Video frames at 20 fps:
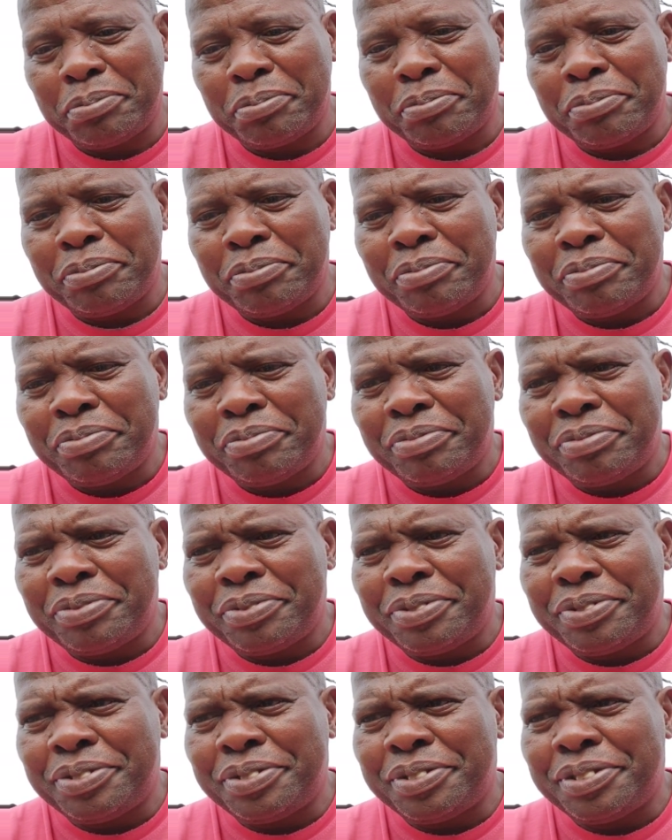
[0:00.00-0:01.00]
What did you all
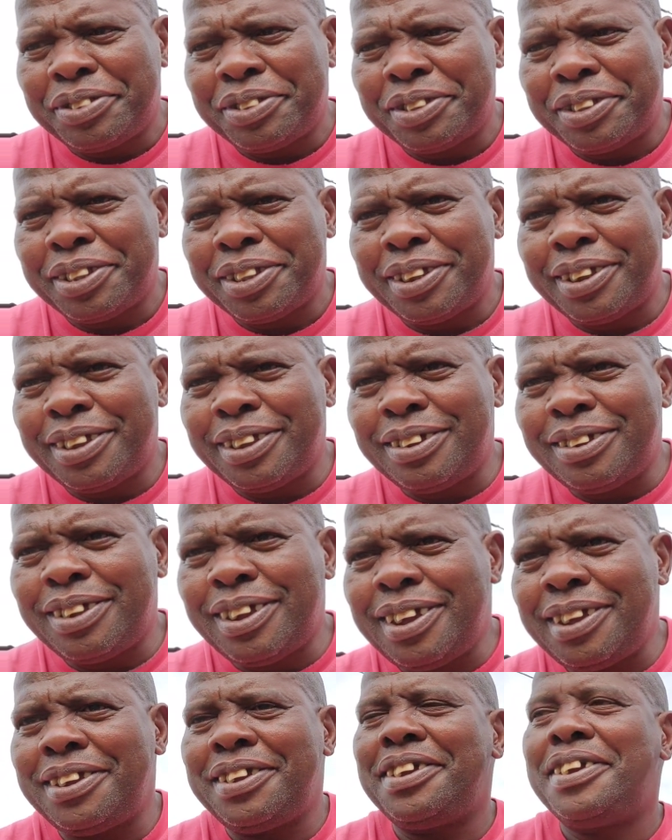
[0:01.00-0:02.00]

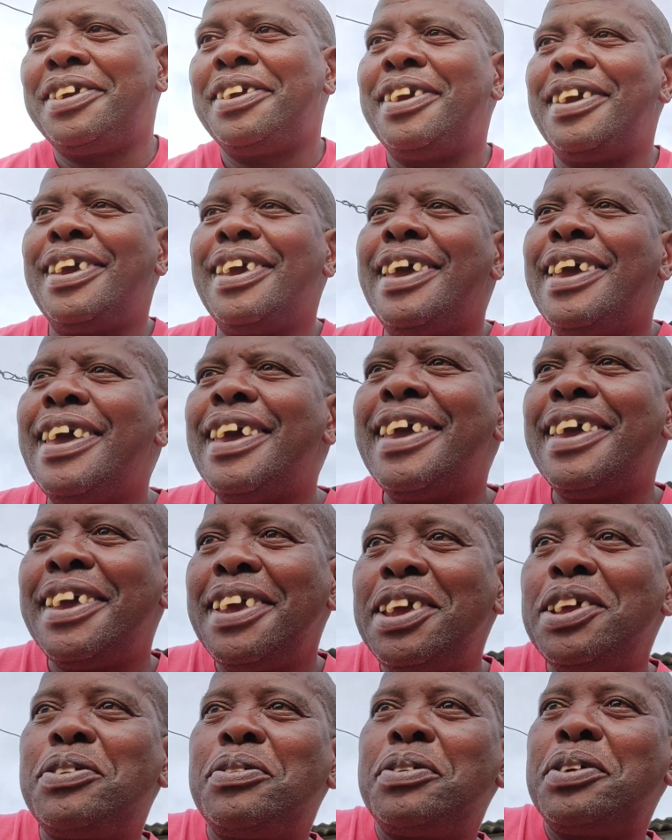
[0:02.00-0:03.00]
feel?
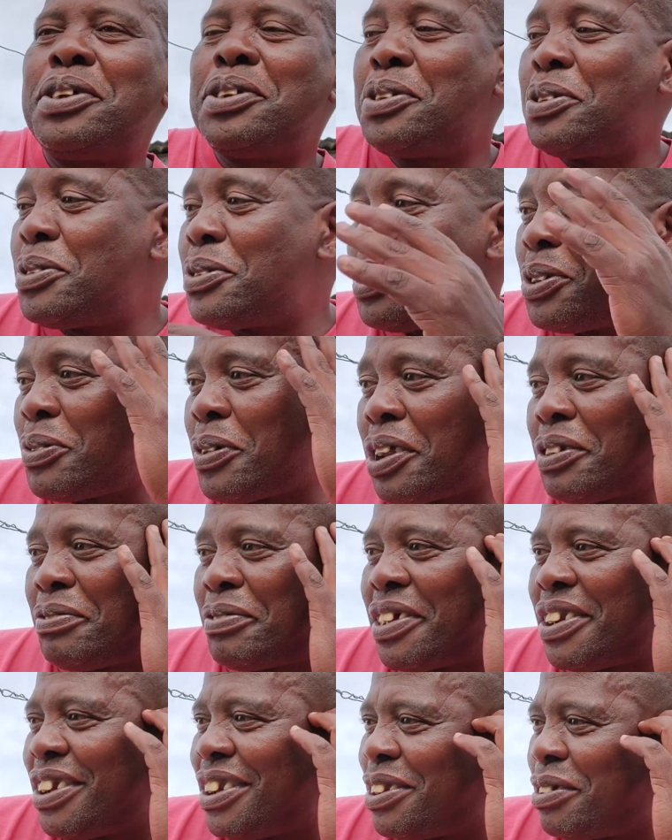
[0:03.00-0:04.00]
It, it, it was
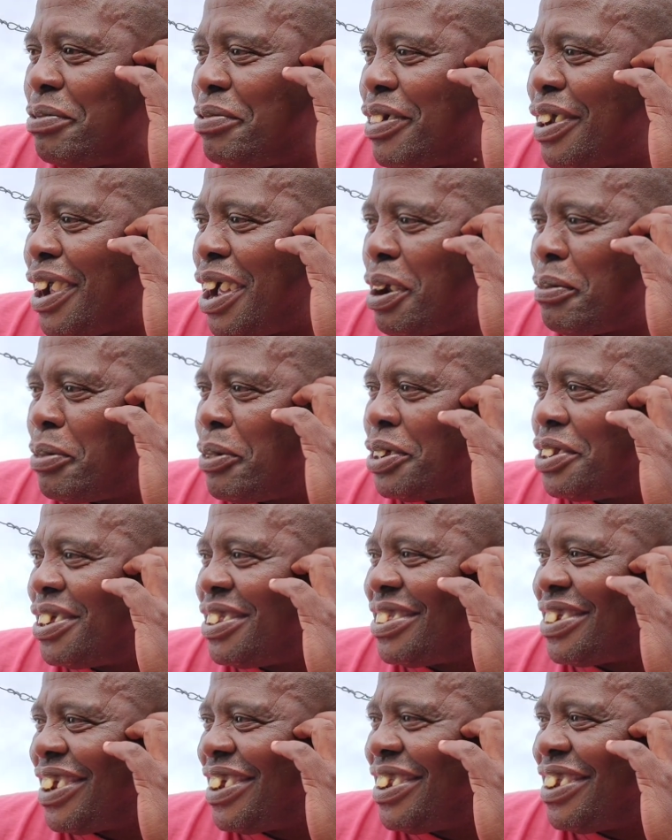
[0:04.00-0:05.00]
very difficult because
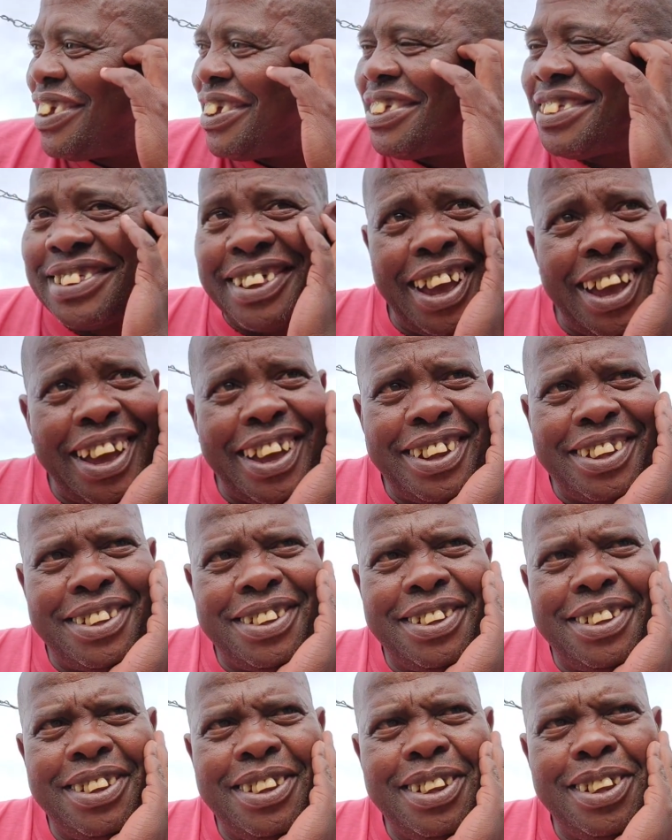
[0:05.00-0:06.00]
the training is hard.
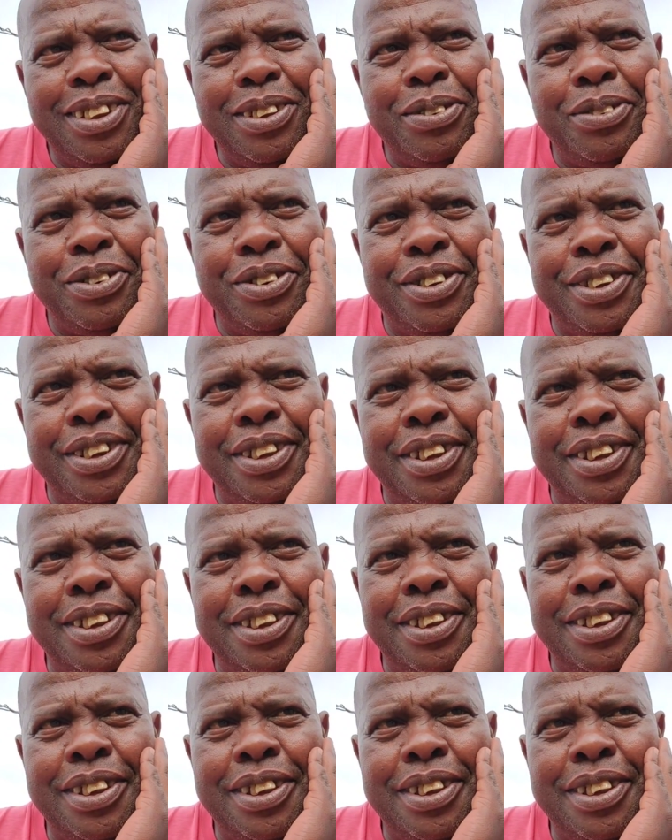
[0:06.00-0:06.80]
Mm. You see,